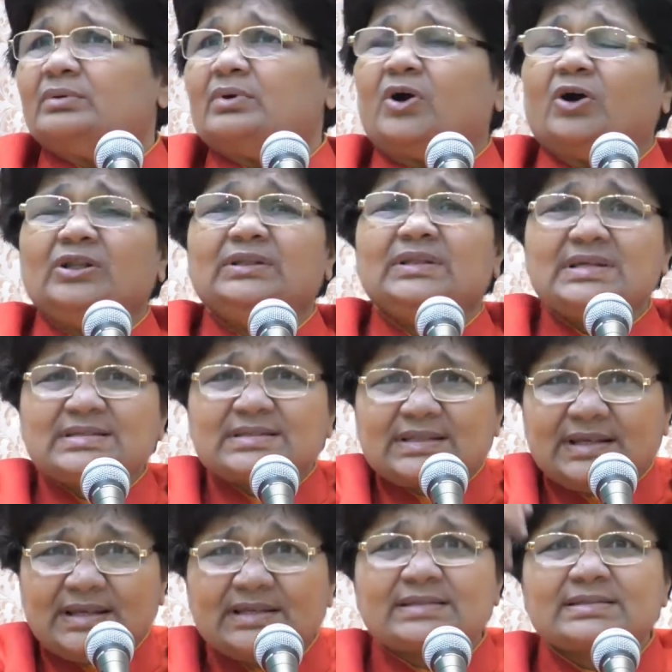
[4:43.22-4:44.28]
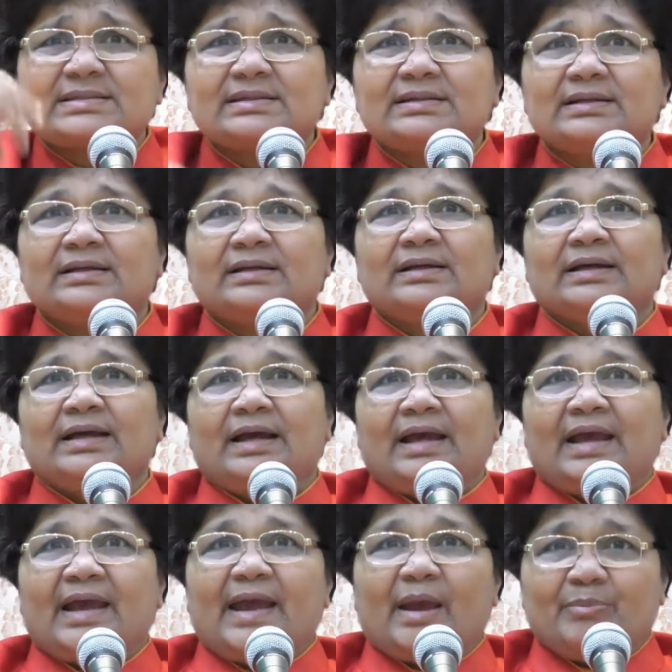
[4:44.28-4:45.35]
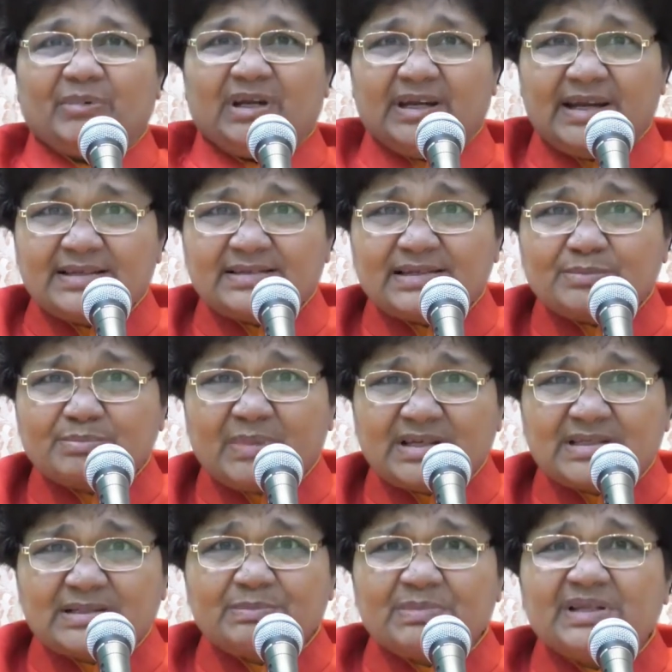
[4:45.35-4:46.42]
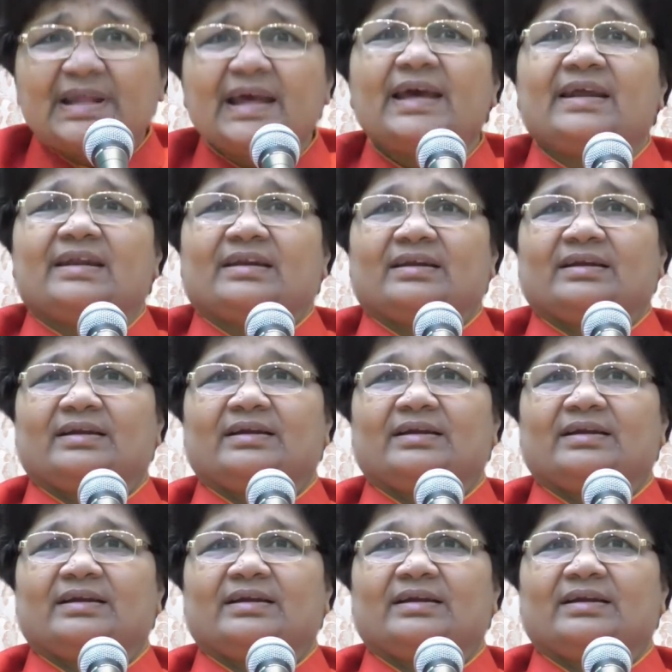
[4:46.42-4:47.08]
all these things emptiness is must be there